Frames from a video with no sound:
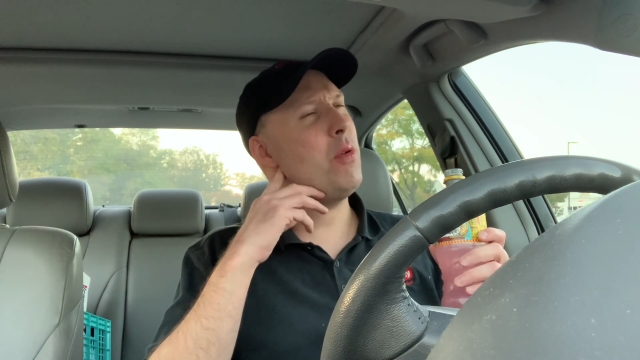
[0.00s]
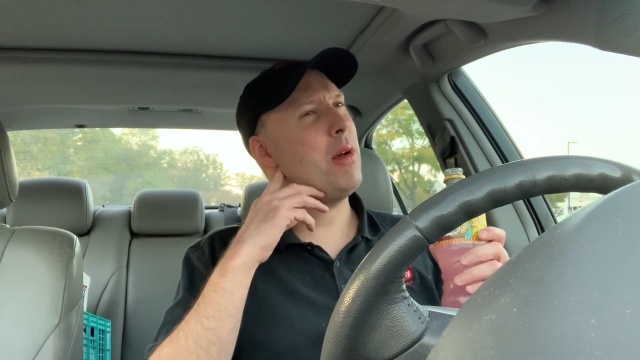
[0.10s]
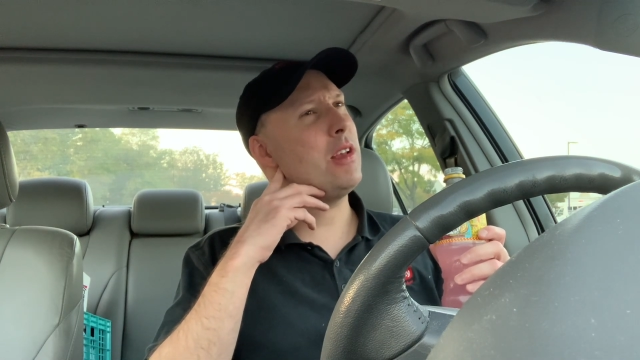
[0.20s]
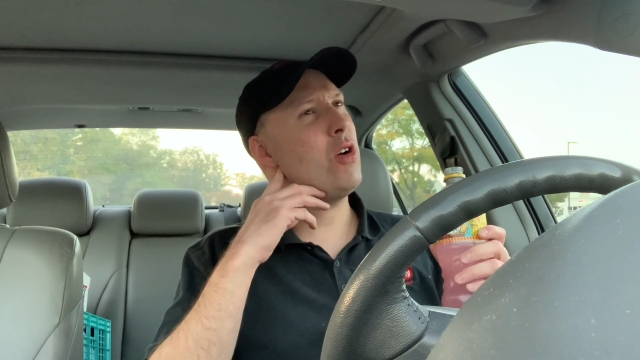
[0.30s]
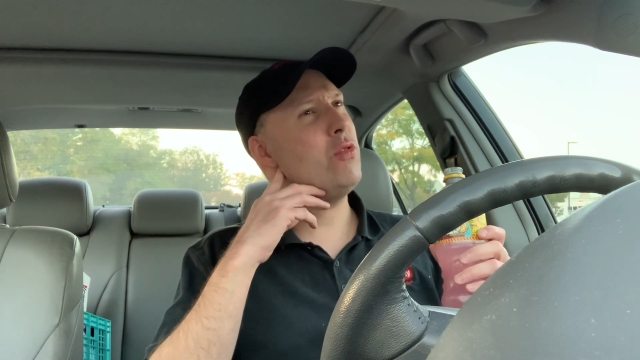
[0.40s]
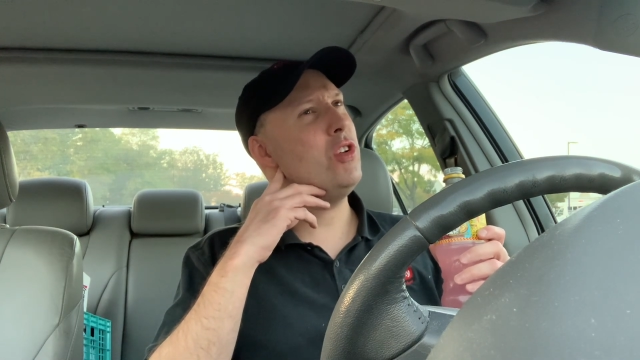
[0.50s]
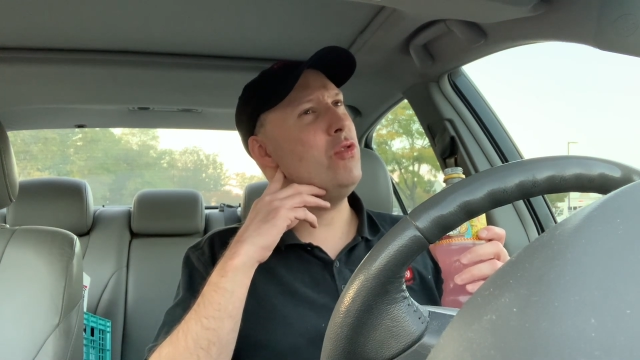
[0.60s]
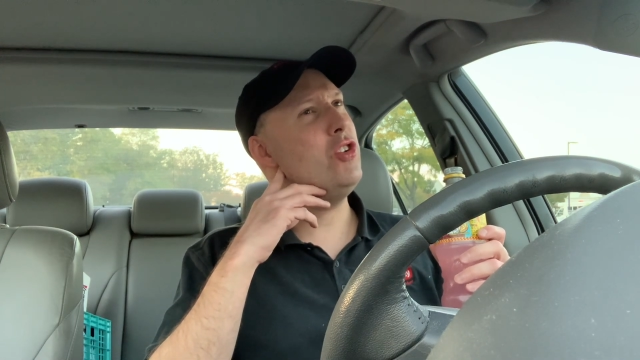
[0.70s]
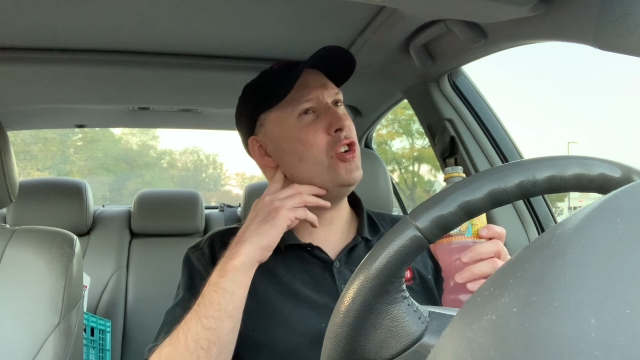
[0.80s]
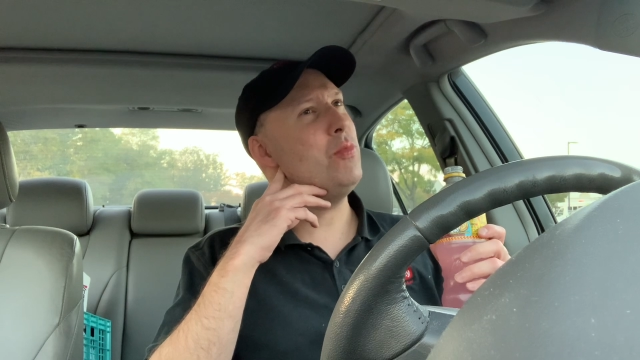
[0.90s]
what my
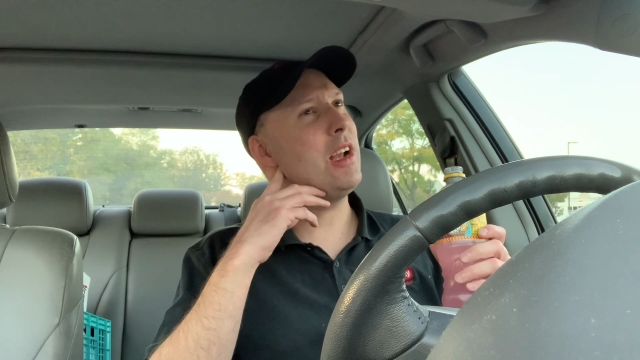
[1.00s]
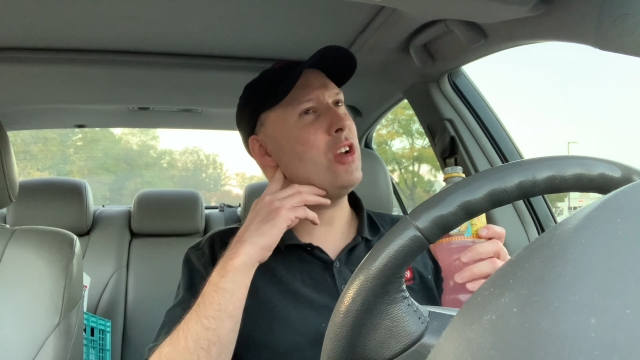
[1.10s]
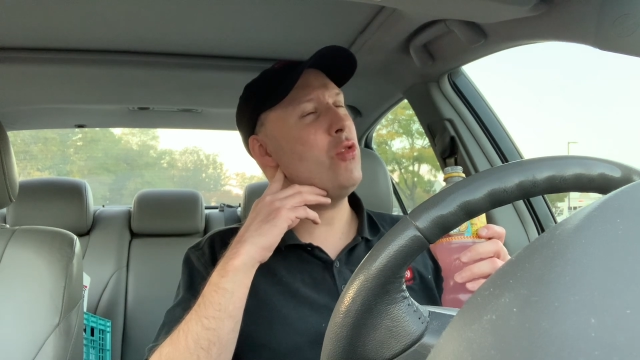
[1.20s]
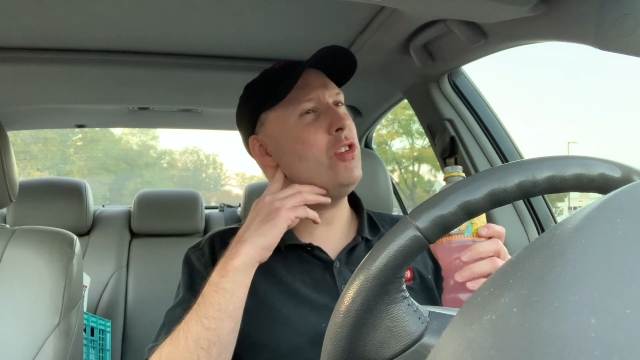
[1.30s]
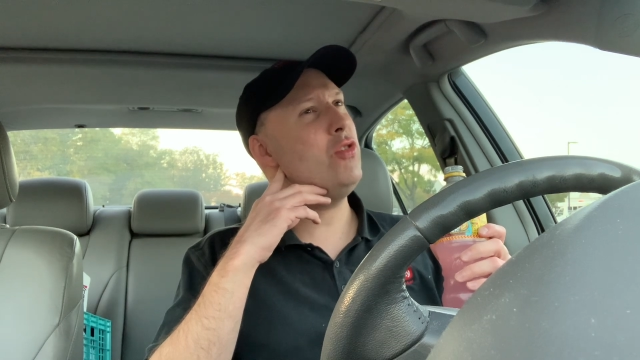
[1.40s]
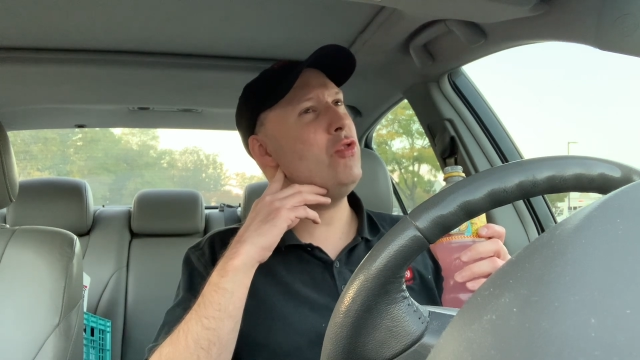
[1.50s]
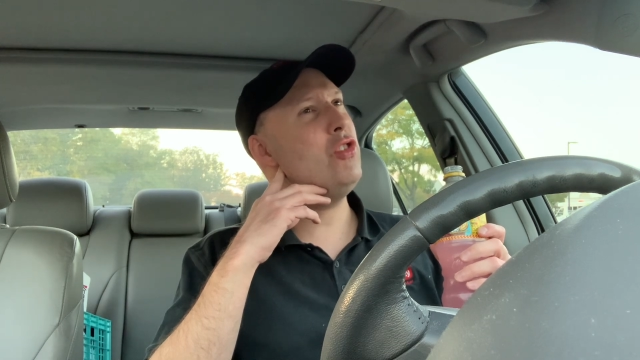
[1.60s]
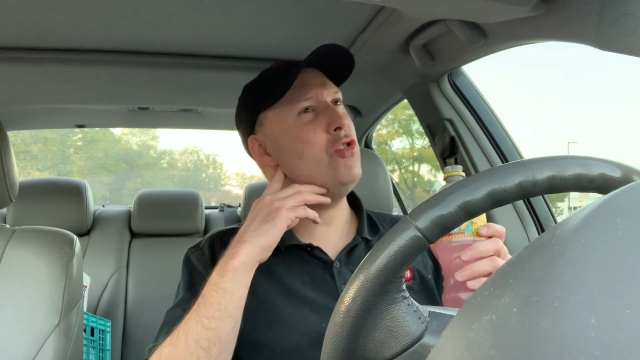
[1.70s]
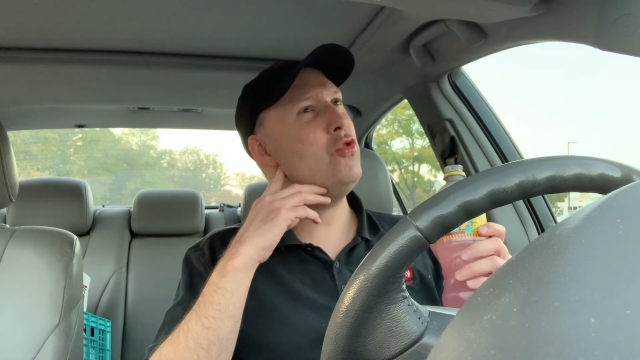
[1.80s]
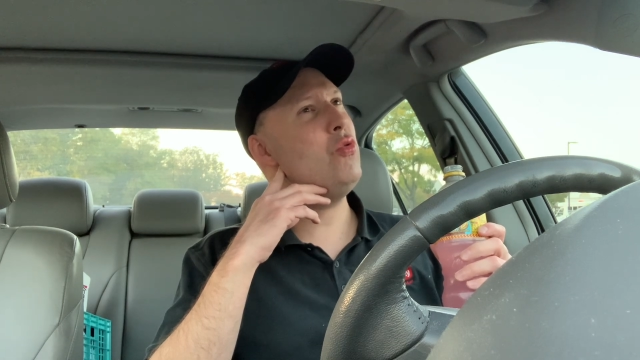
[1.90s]
go-to Dew. My go-to
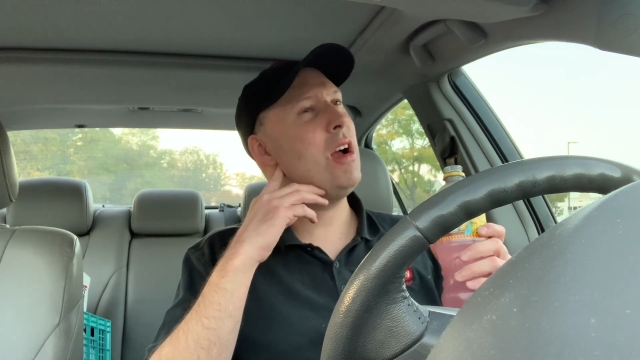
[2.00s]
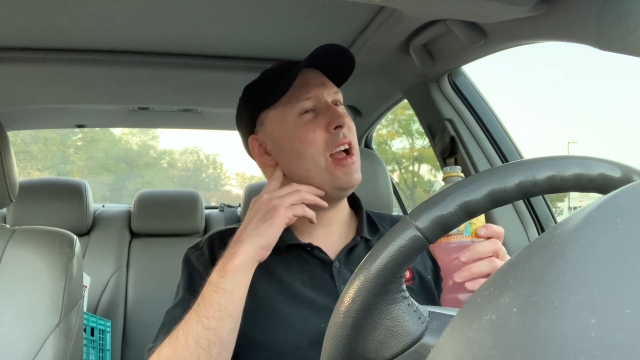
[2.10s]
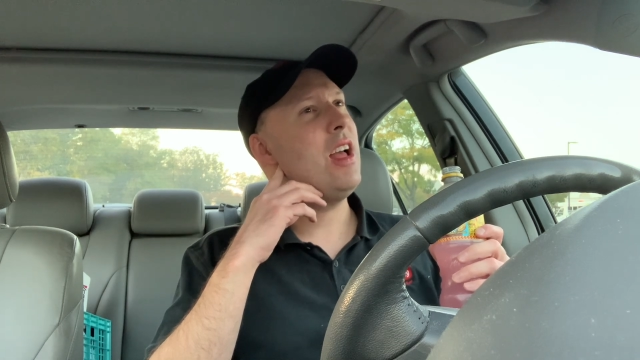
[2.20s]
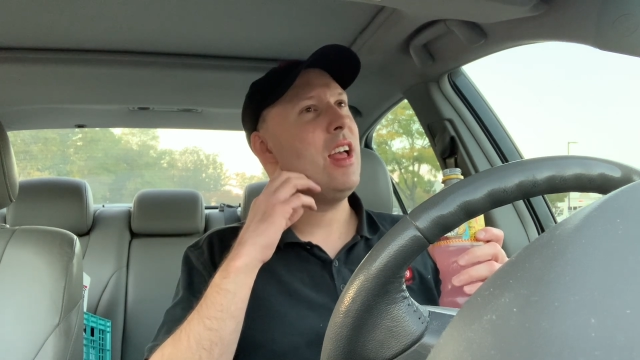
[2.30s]
Dew.